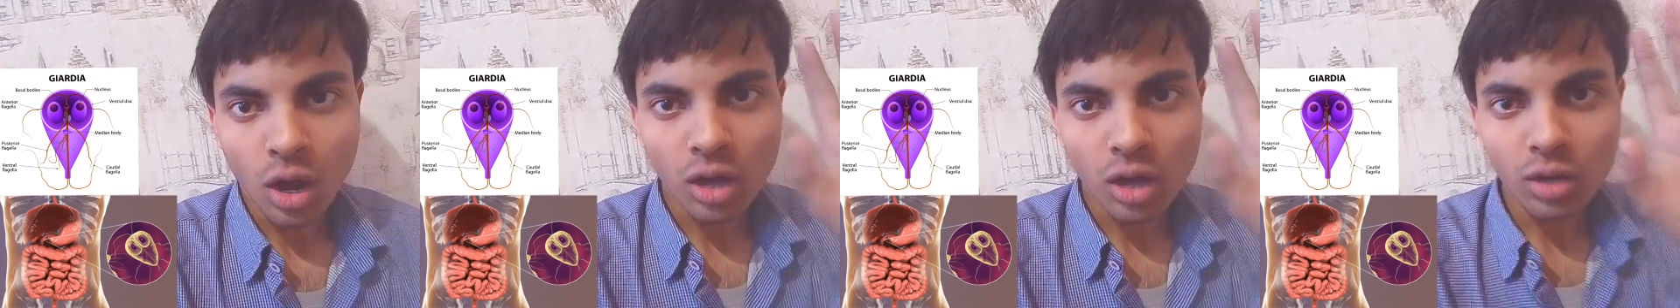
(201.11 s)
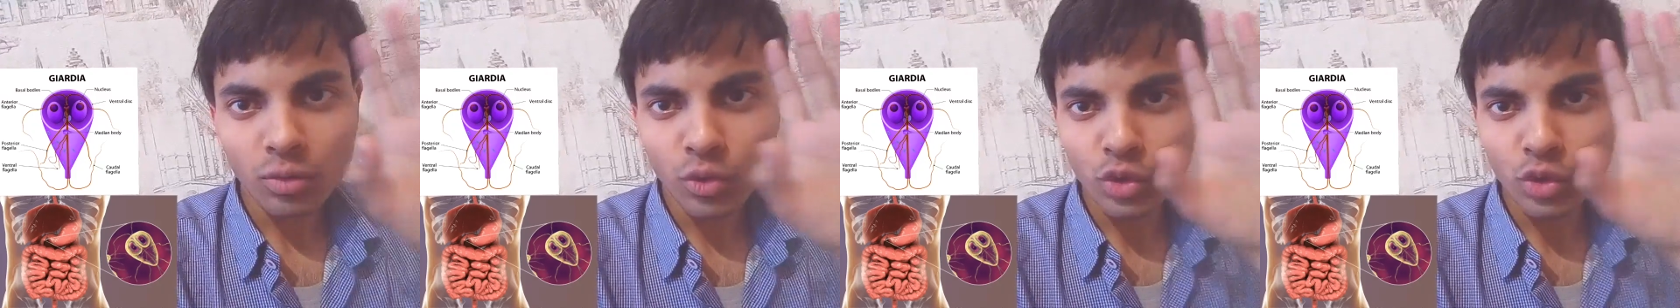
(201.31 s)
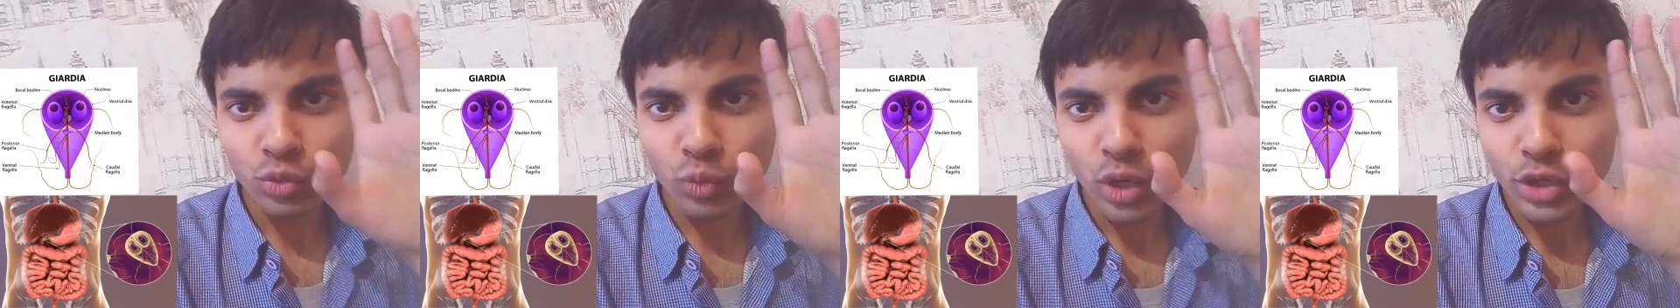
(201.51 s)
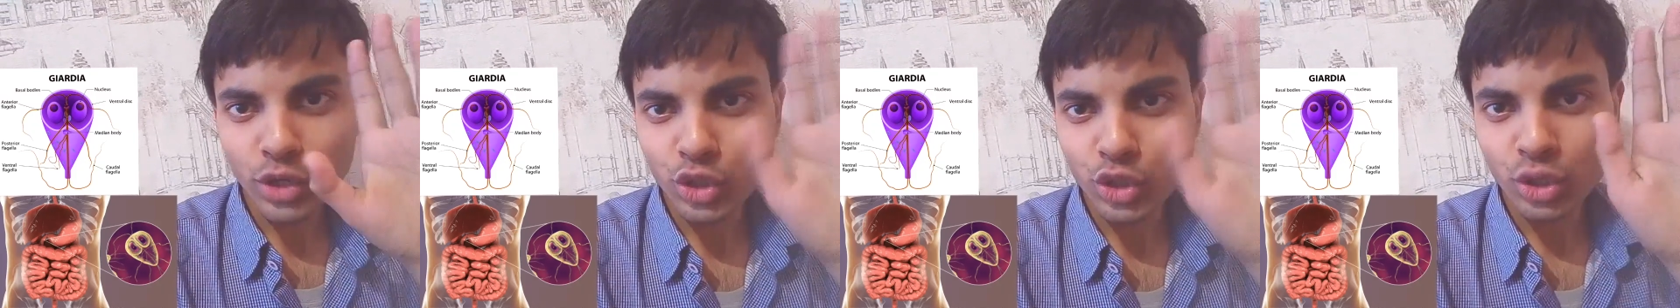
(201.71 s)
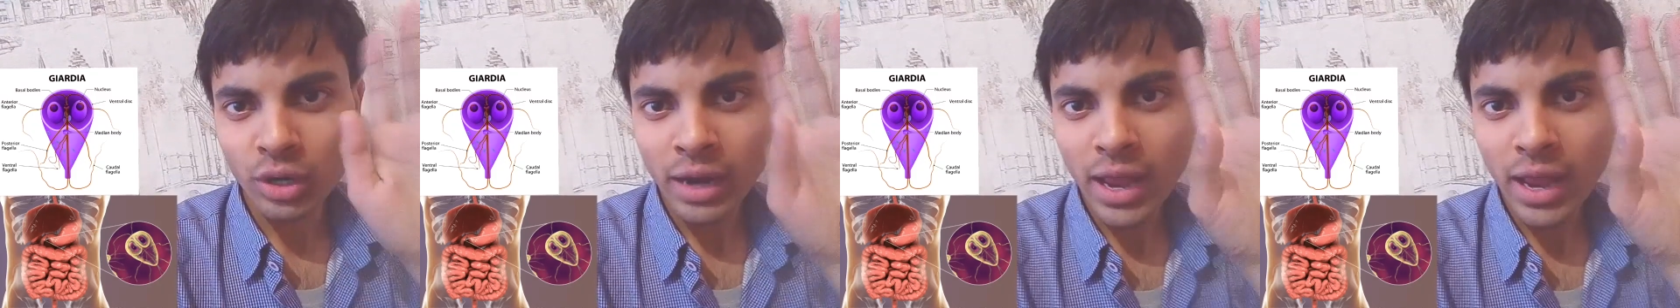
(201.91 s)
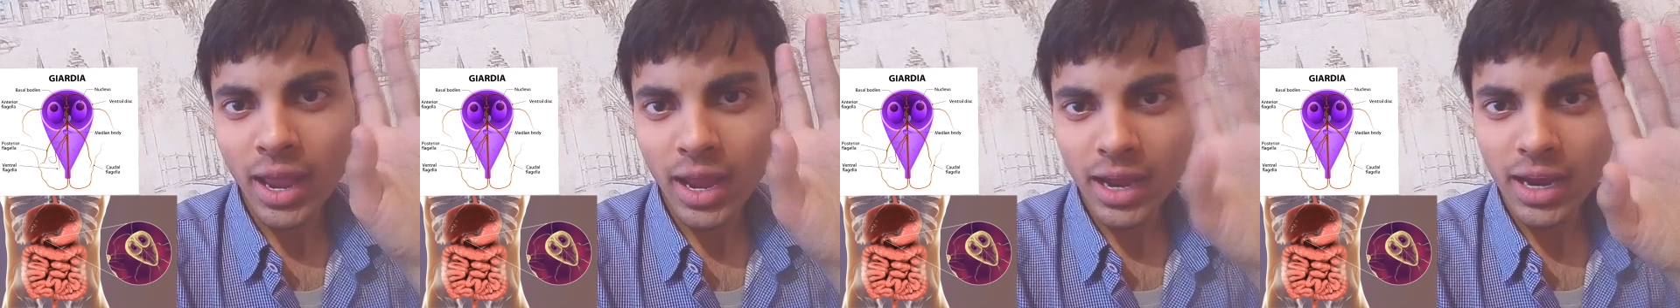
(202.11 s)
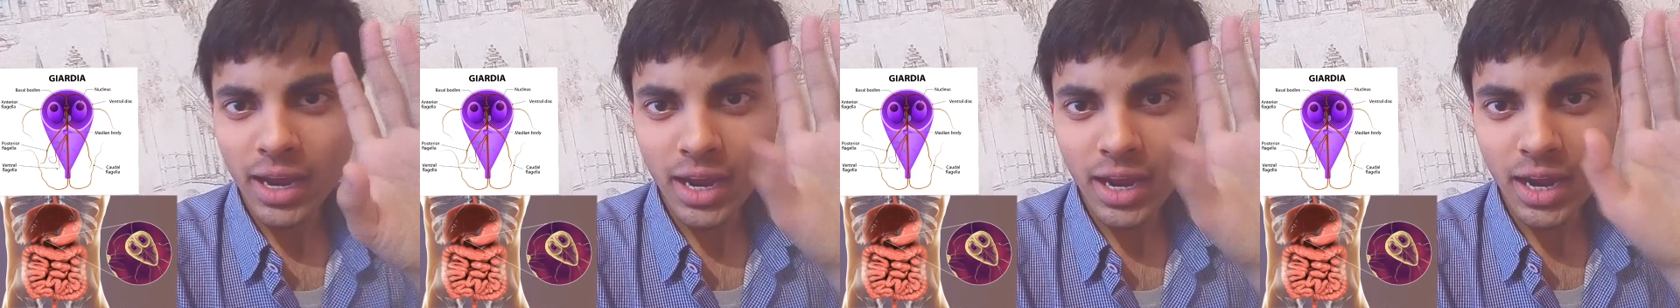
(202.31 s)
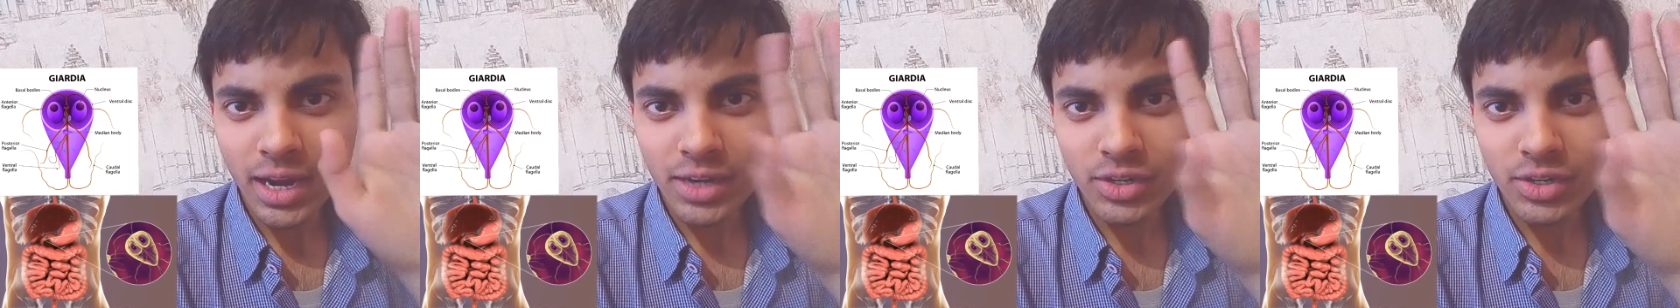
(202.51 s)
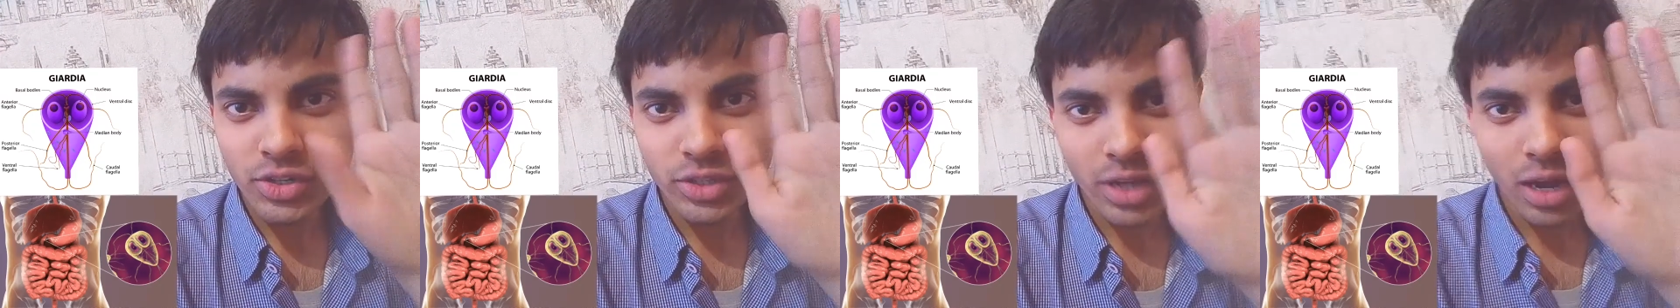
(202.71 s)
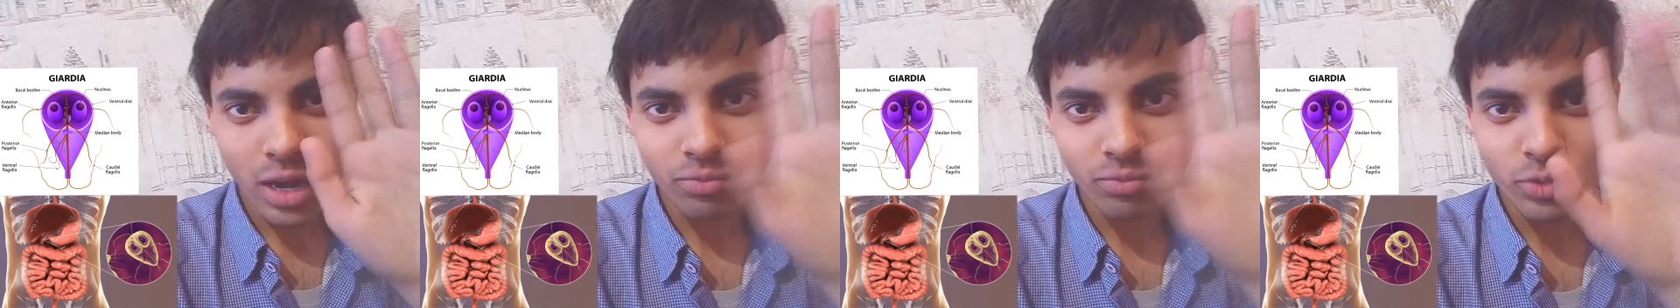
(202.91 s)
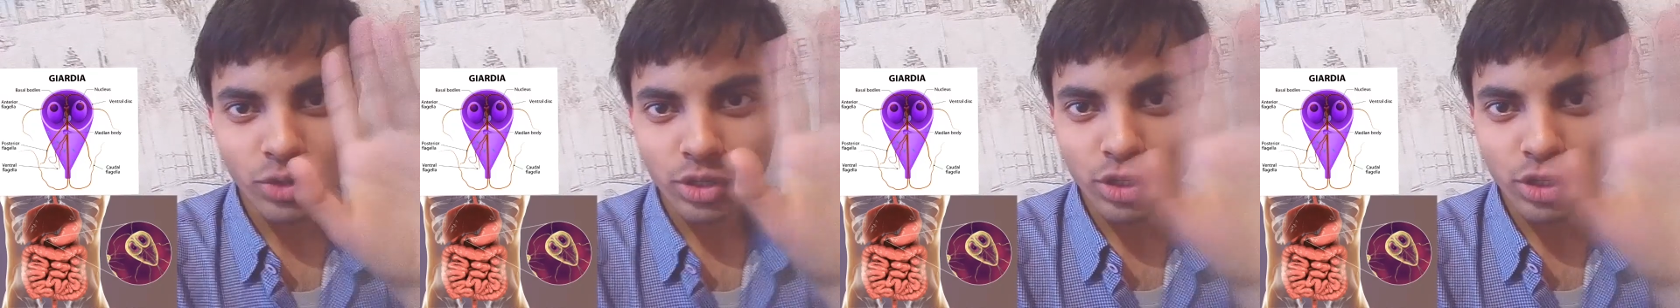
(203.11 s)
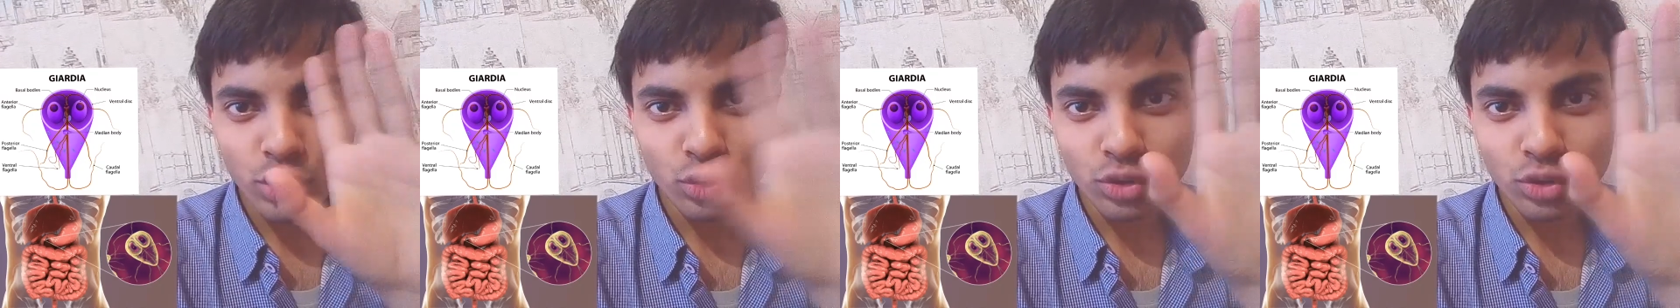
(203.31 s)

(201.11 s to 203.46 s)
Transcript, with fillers: always wash your hands after